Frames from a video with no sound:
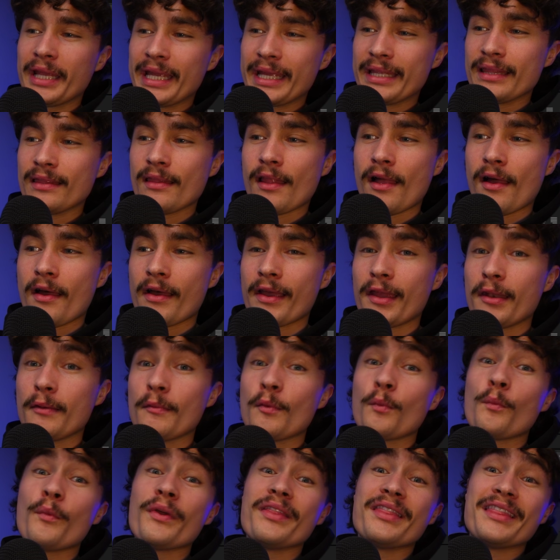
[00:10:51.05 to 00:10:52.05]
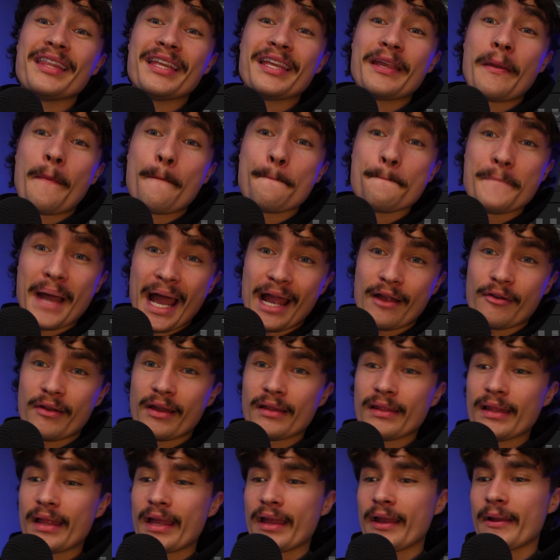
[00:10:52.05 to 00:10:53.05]
in line with the
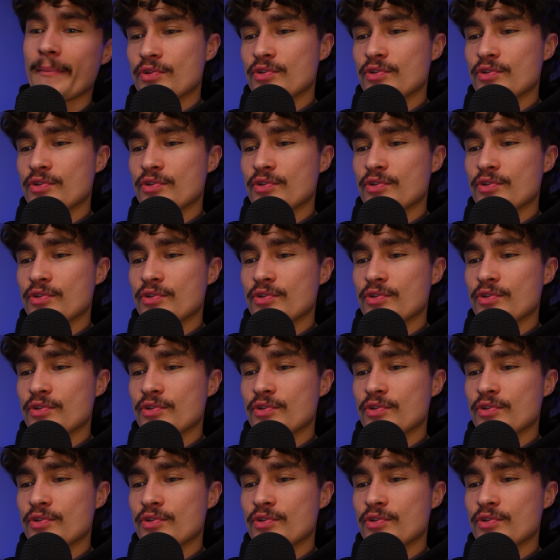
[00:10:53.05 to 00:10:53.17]
background layer.